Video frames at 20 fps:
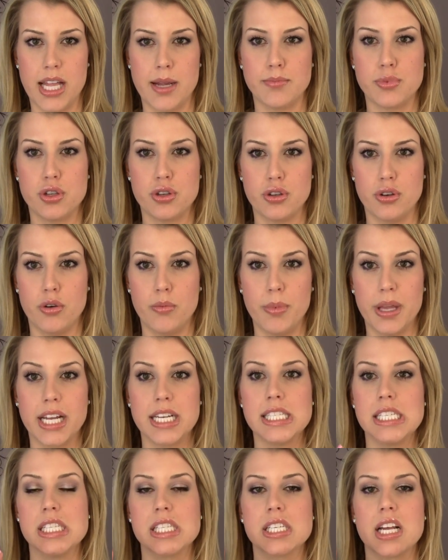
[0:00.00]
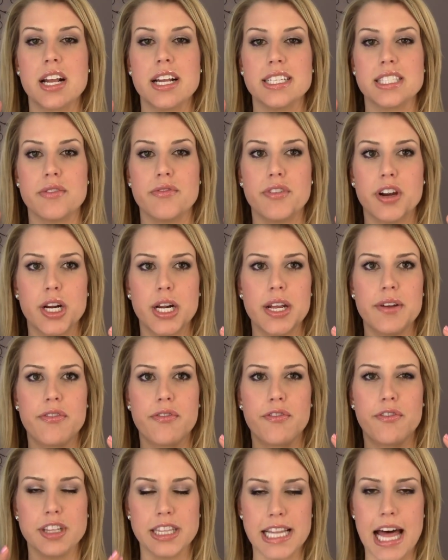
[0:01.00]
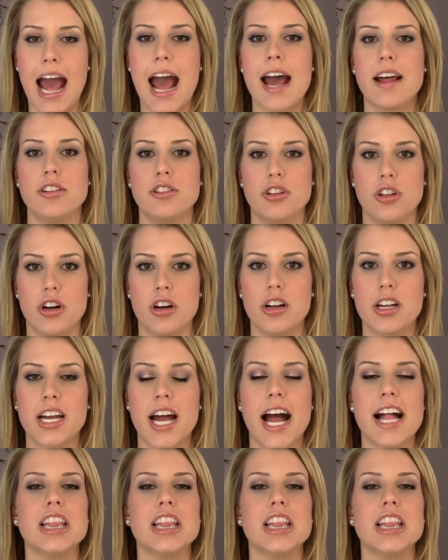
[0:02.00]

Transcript: Glam 2, because it's it's a very flat look.